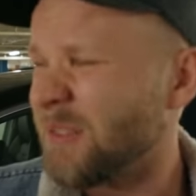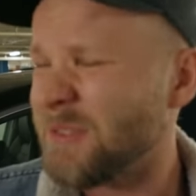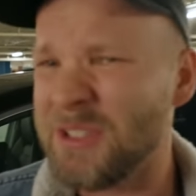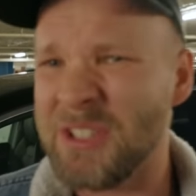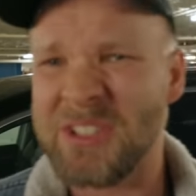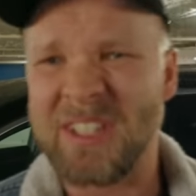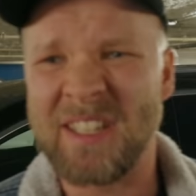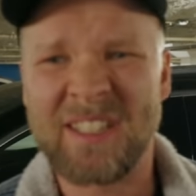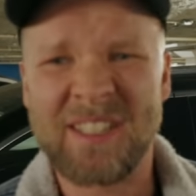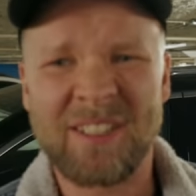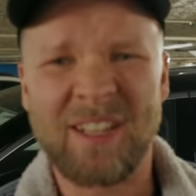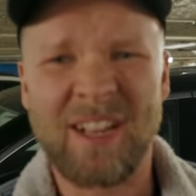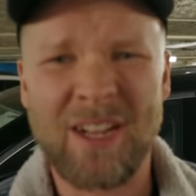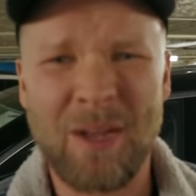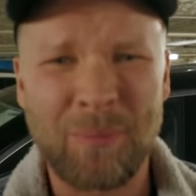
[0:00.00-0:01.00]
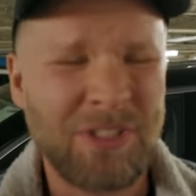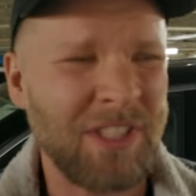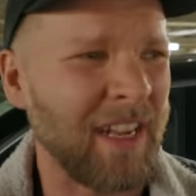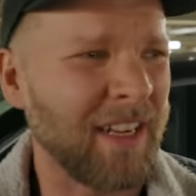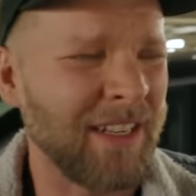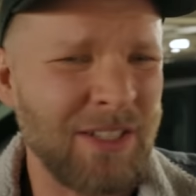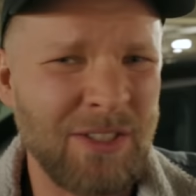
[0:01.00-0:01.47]
that was just like a couple
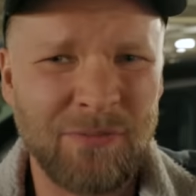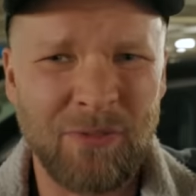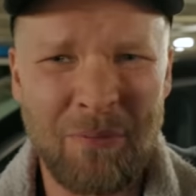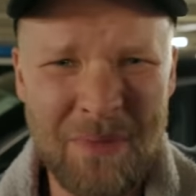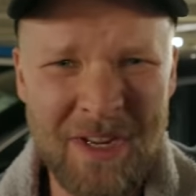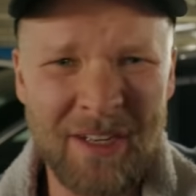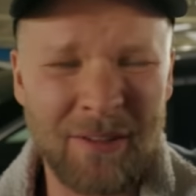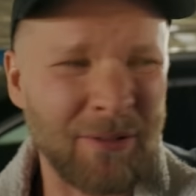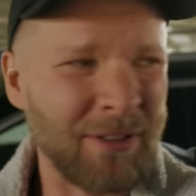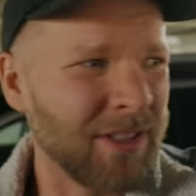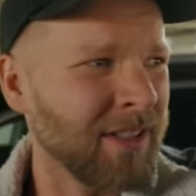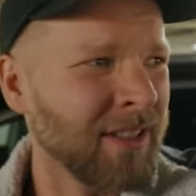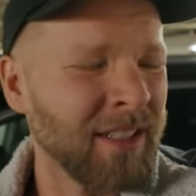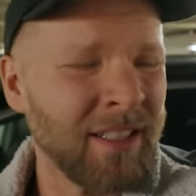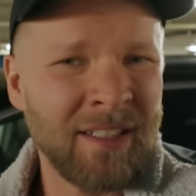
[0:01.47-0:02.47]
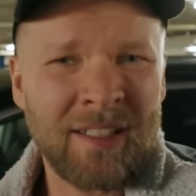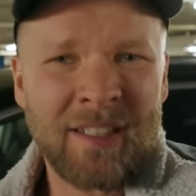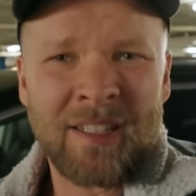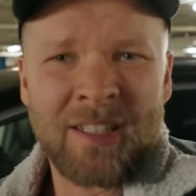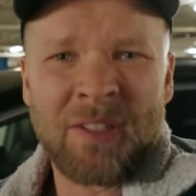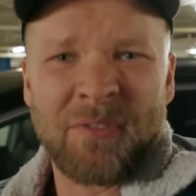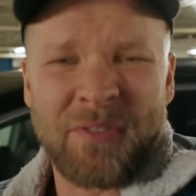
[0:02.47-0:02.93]
seconds. For me, it was
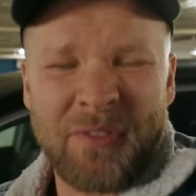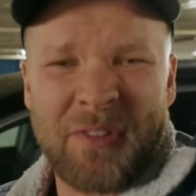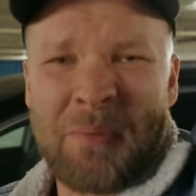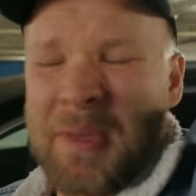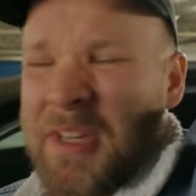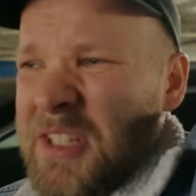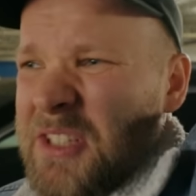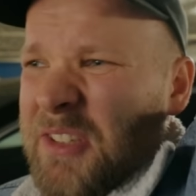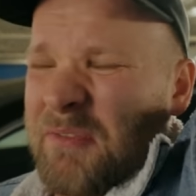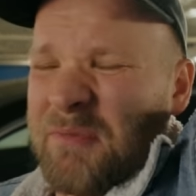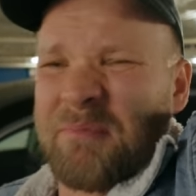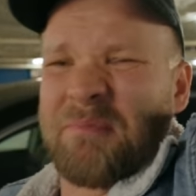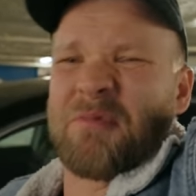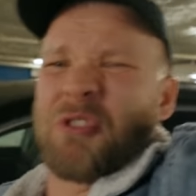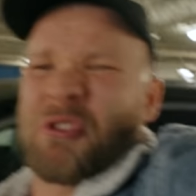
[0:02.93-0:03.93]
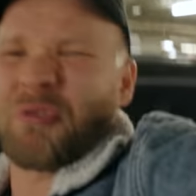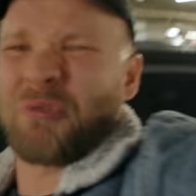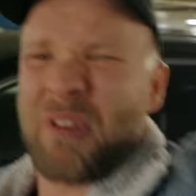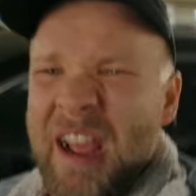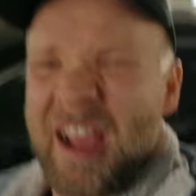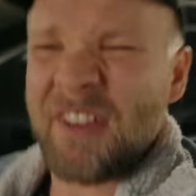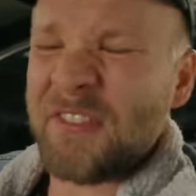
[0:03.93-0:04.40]
50 minutes of
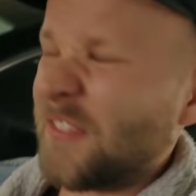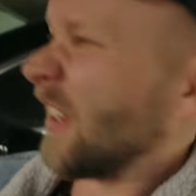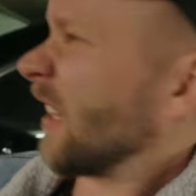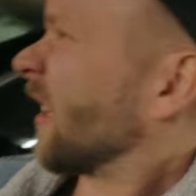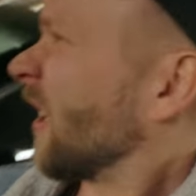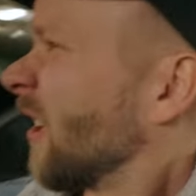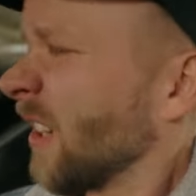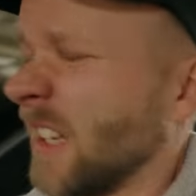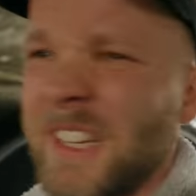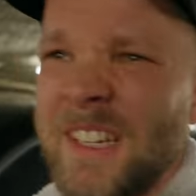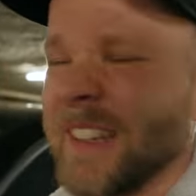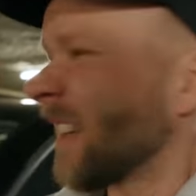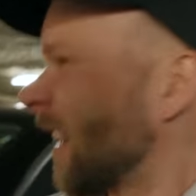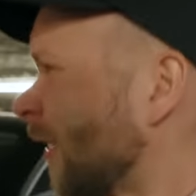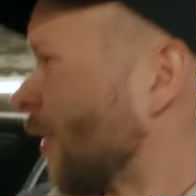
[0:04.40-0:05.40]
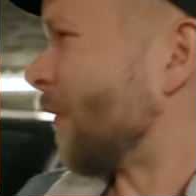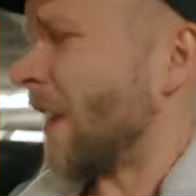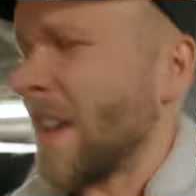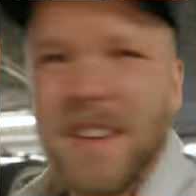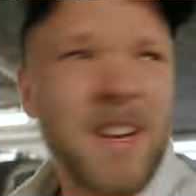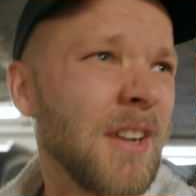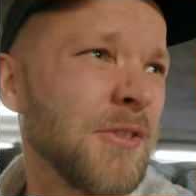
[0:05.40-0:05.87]
traffic. Okay, gotta go
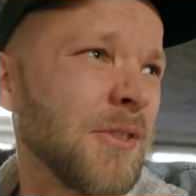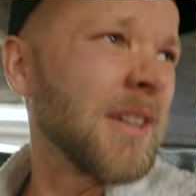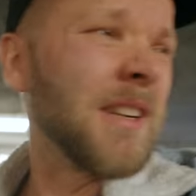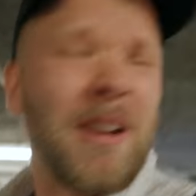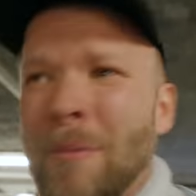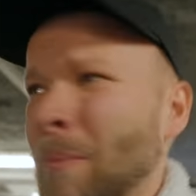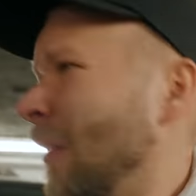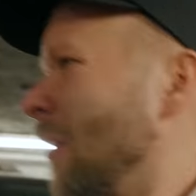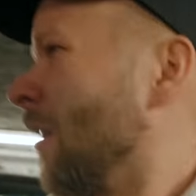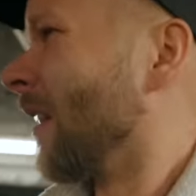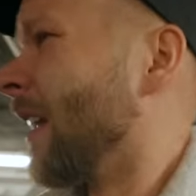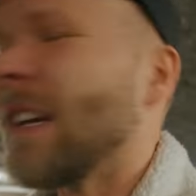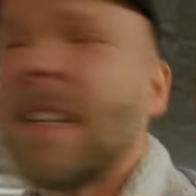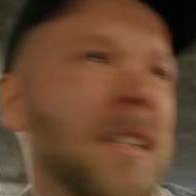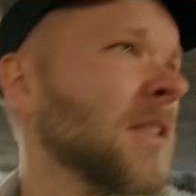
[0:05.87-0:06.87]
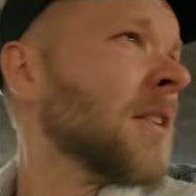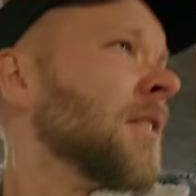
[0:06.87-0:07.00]
find Andre now. I'm a little late.